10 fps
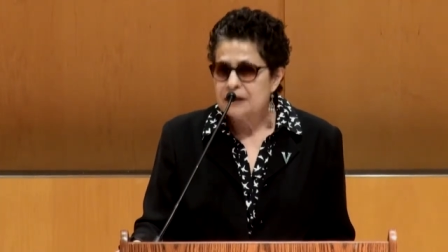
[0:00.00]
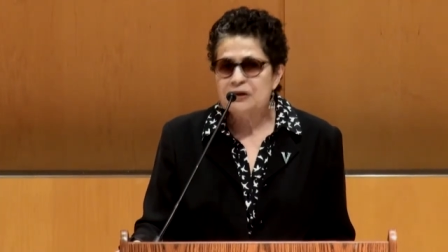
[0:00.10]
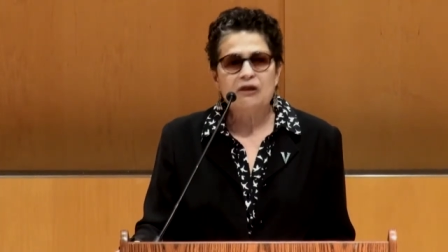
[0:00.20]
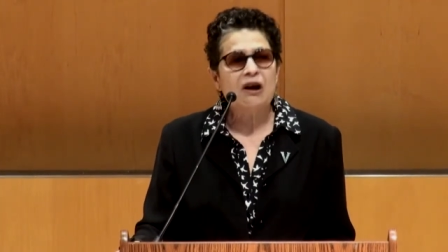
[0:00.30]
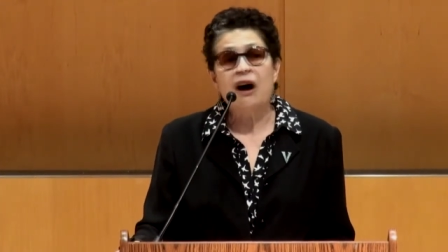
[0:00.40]

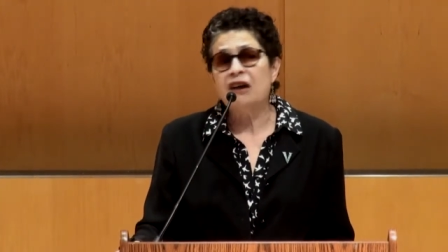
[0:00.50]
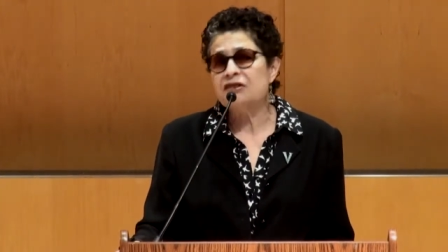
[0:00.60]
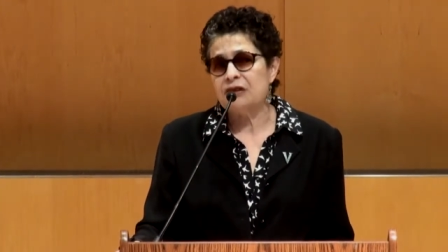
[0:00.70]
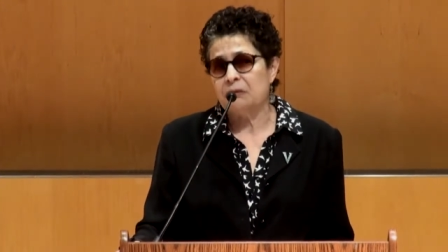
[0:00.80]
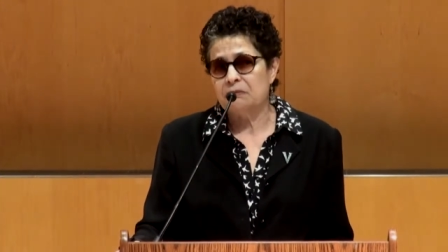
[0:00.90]
They're
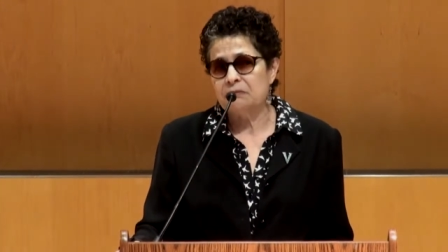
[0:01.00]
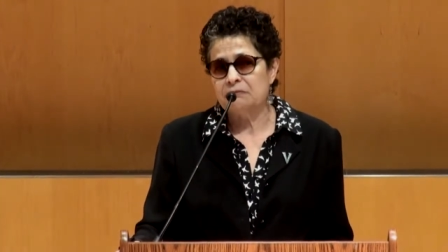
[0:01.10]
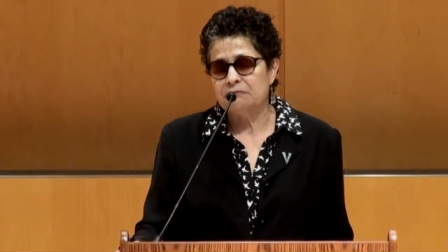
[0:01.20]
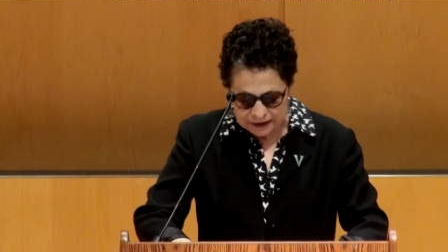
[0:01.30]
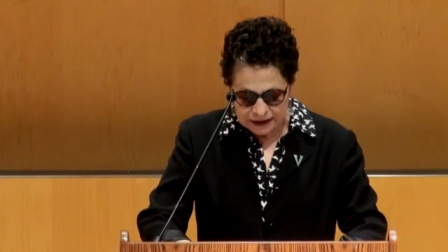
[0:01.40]
awesome.
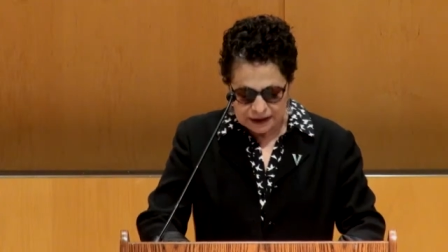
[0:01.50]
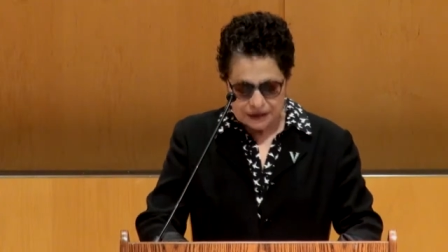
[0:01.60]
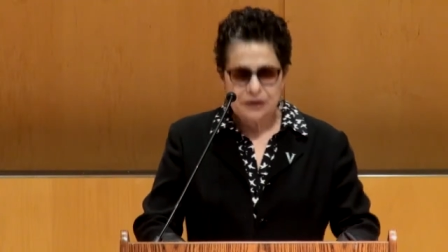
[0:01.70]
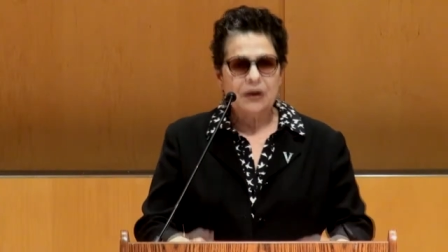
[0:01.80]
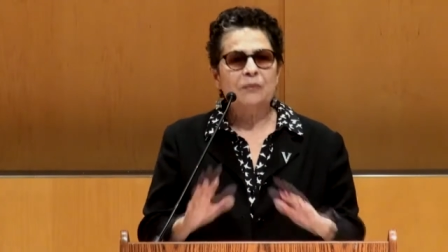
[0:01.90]

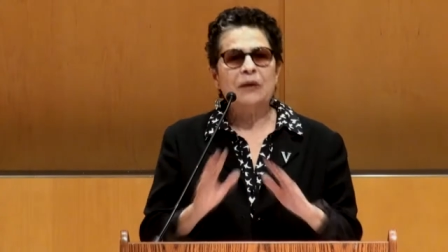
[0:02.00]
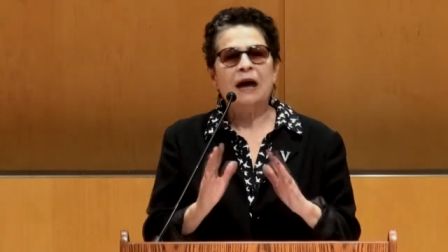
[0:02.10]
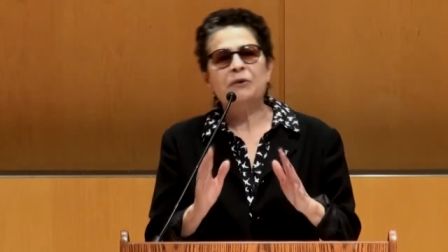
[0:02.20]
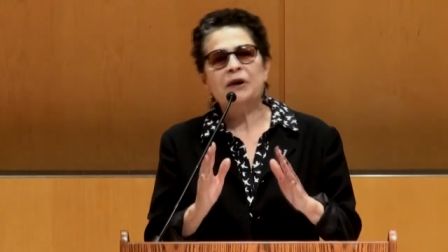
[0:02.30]
I